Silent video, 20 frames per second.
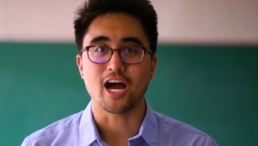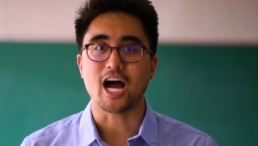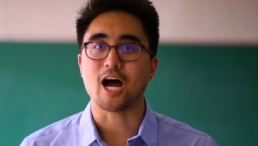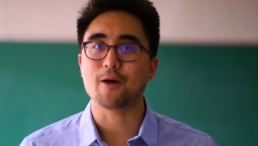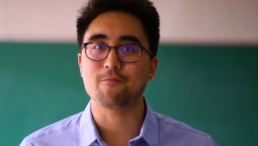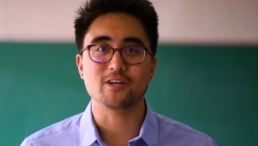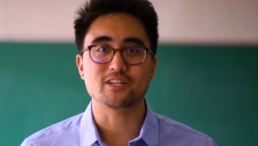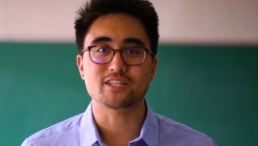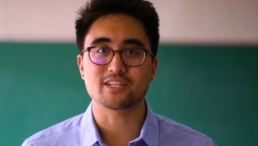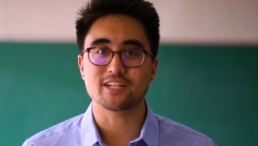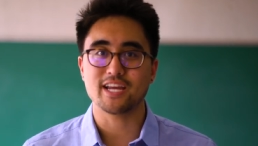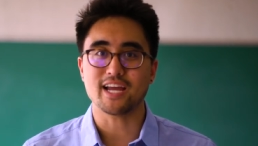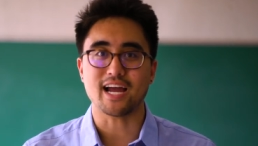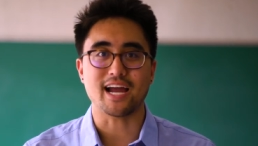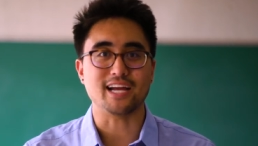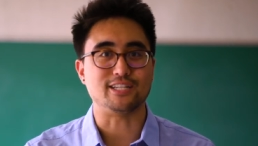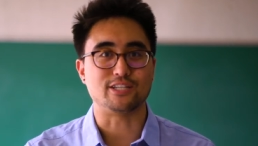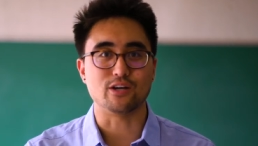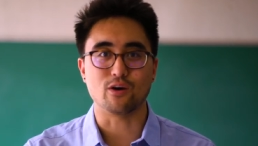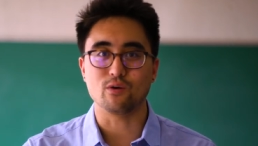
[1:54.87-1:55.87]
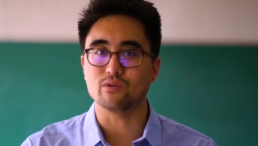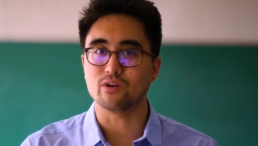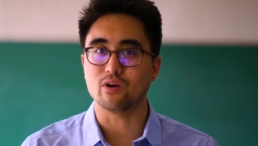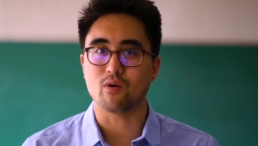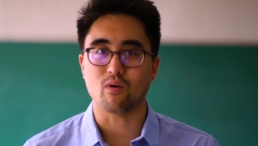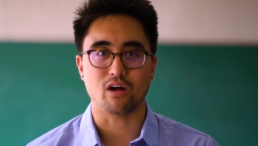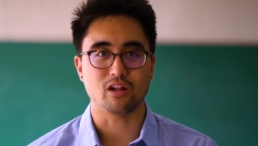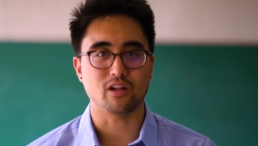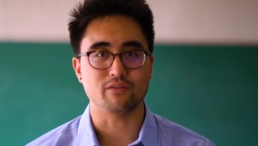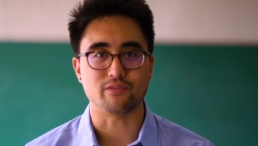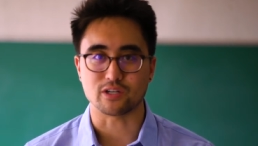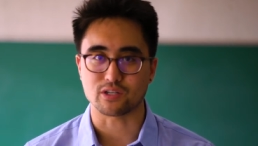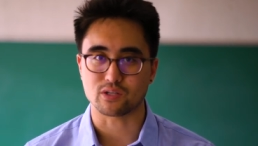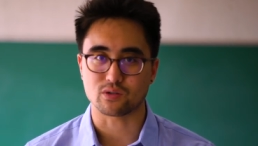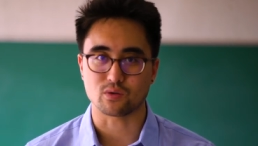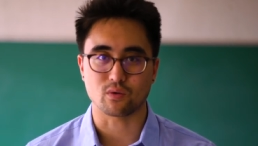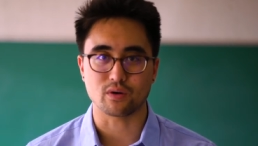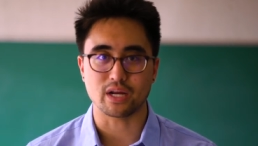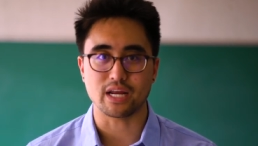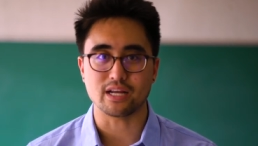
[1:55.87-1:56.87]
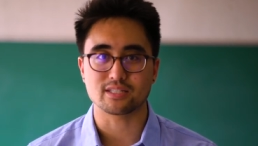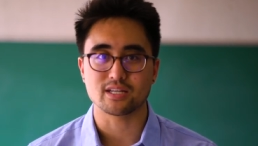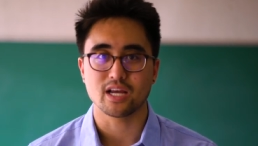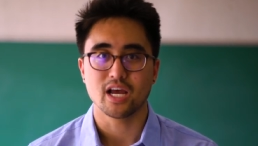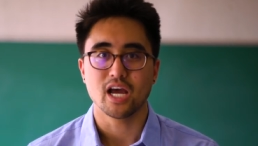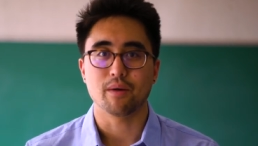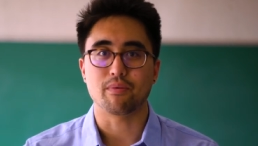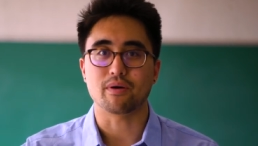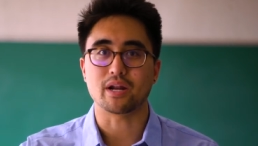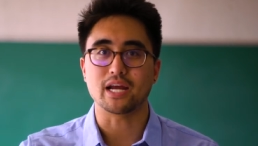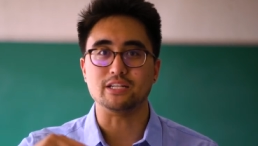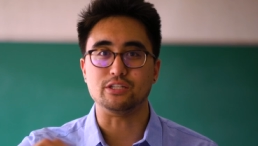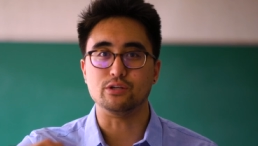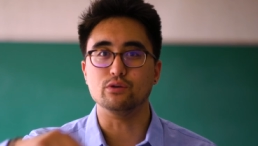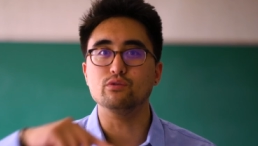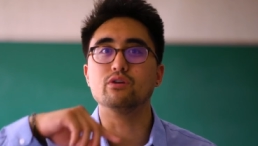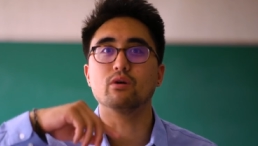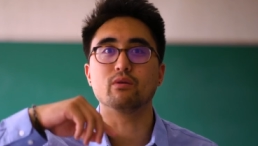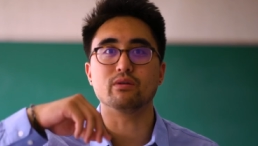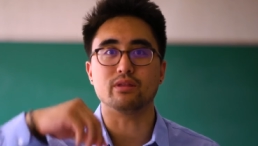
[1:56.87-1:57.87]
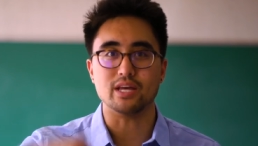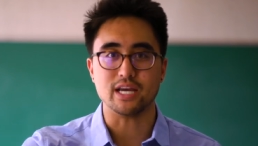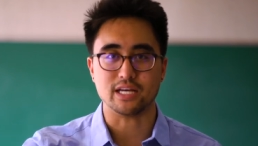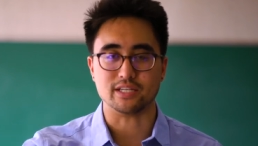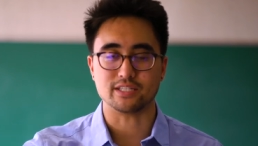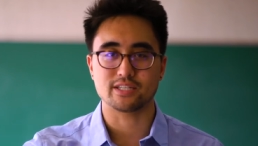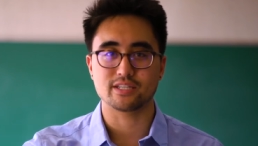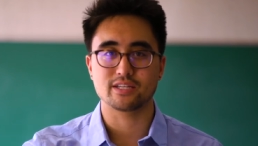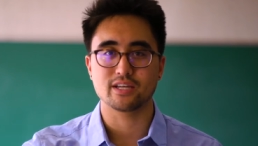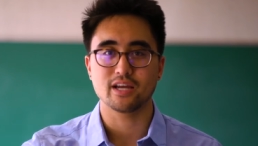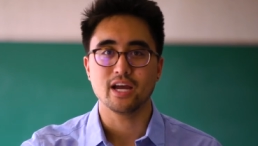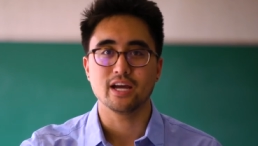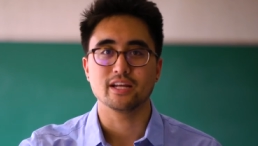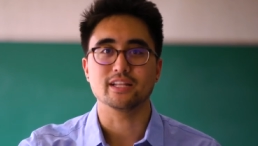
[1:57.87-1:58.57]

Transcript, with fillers: Obviously, I don't know all of your stories, but I do know this